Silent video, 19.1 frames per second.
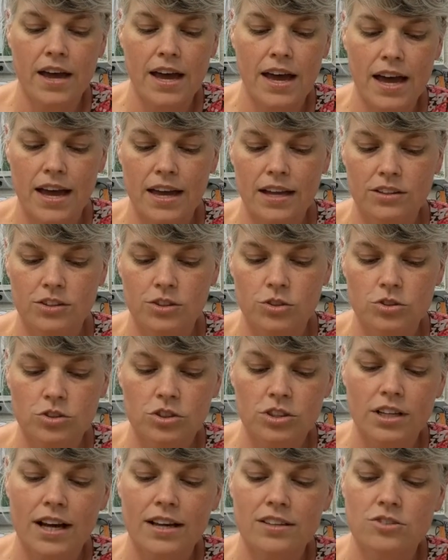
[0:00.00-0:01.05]
had Google
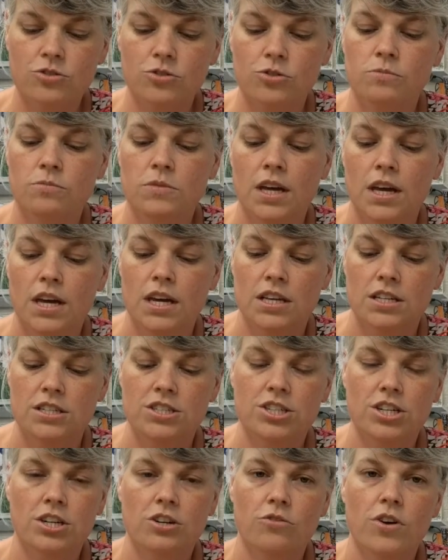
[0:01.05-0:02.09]
Classroom
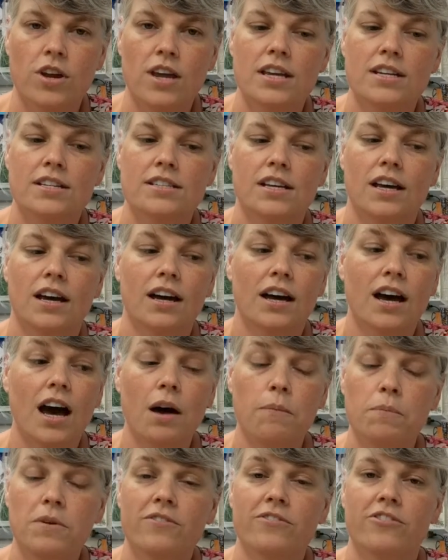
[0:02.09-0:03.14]
generate a
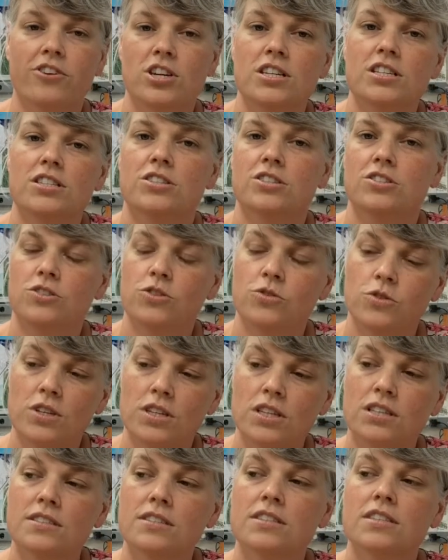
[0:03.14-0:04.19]
copy for each
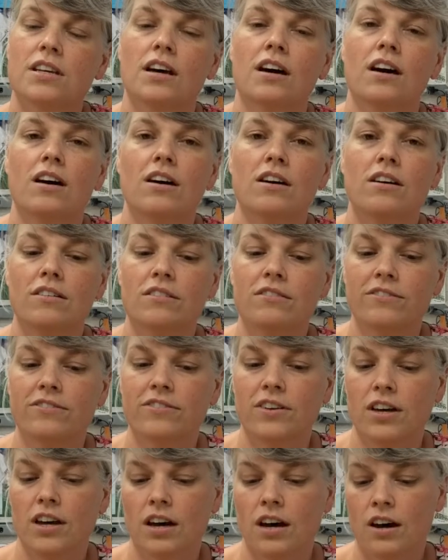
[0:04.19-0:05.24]
student of
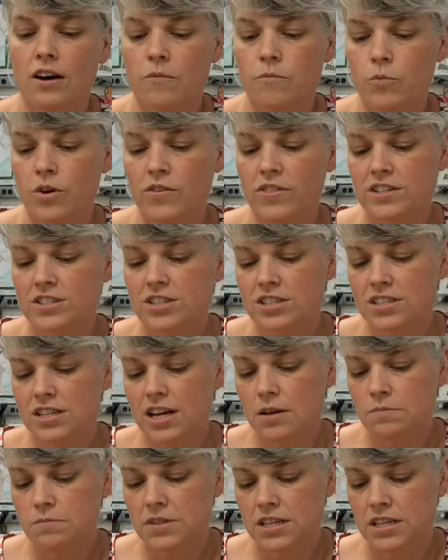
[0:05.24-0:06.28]
where they just
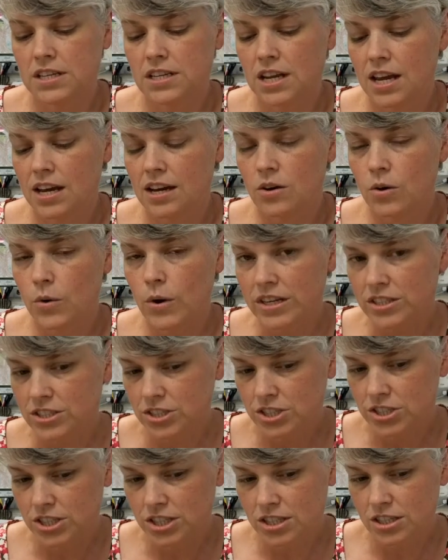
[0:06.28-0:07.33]
typed in a
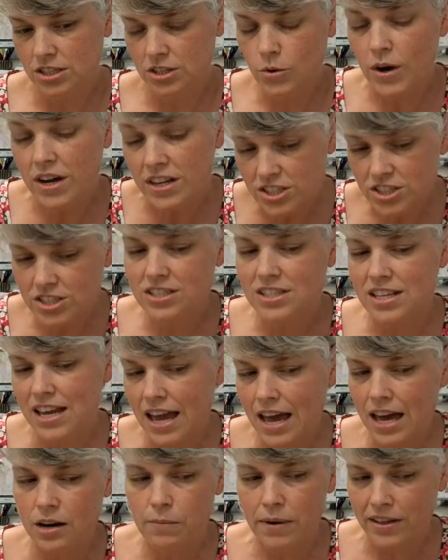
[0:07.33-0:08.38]
questions they
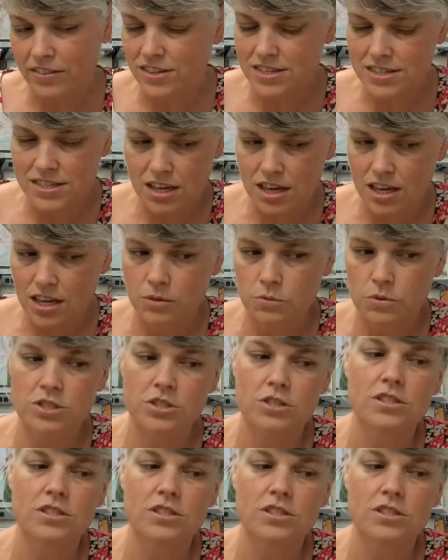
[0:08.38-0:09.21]
had about the sun, which